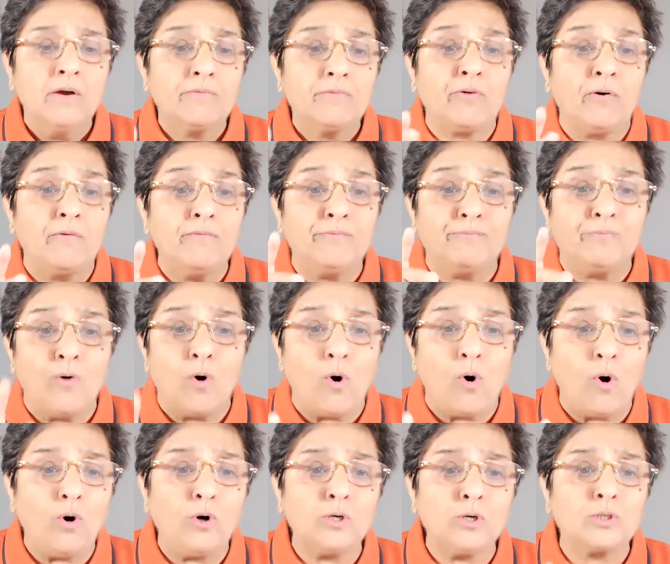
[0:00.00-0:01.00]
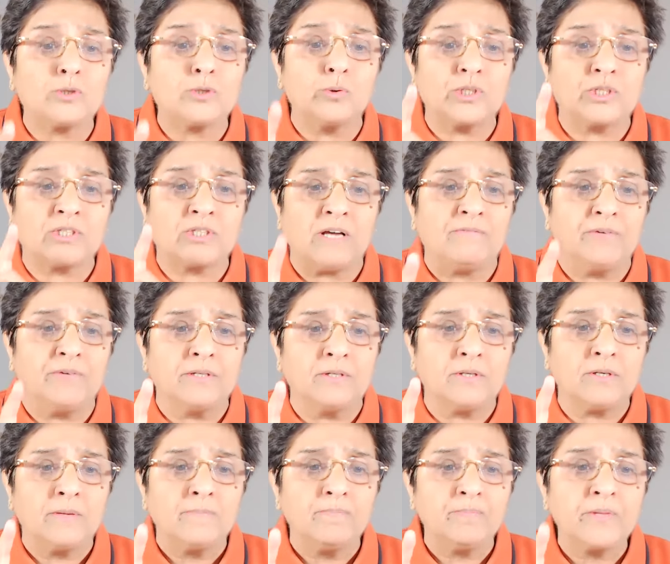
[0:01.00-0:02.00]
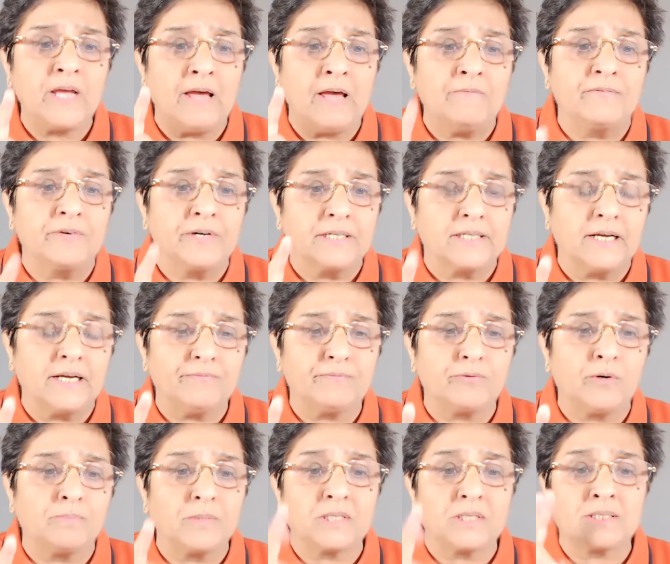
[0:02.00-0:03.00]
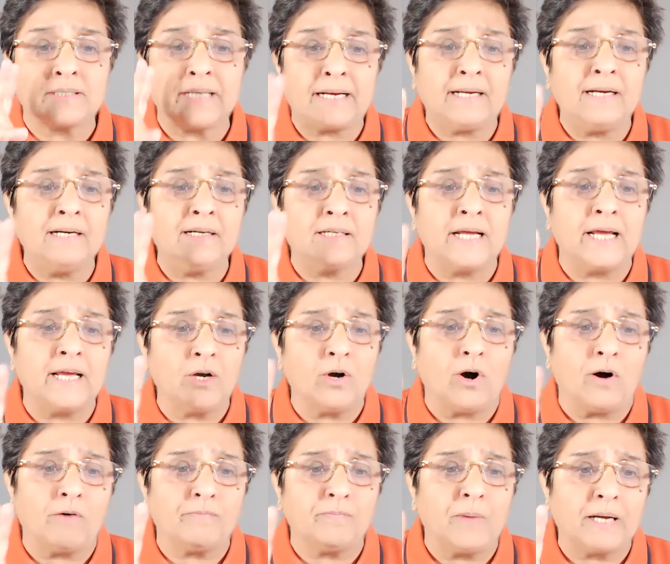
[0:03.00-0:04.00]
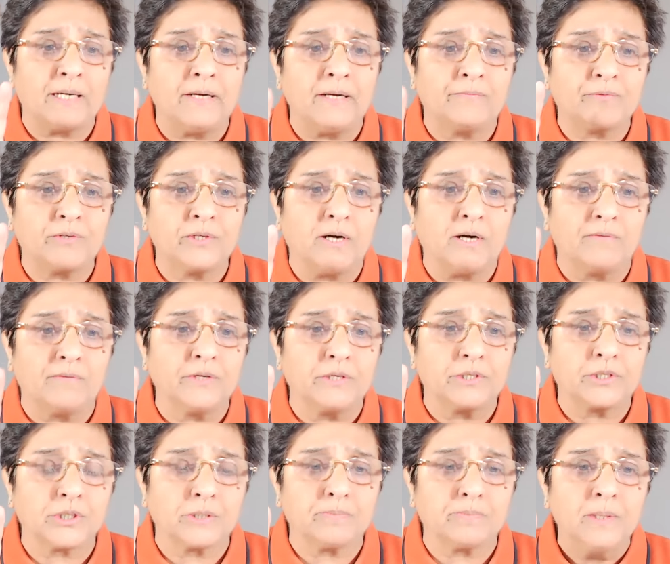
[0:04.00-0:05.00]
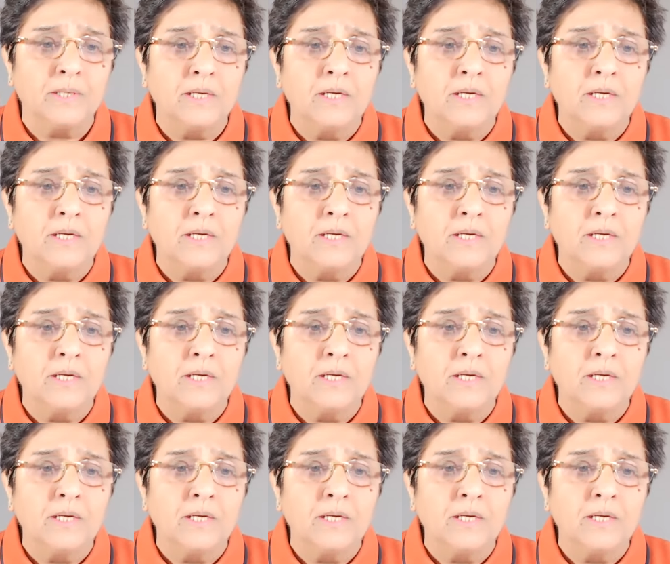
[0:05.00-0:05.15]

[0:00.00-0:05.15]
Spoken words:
From 4 to 7 every day, from the second day of my Lieutenant Governorship,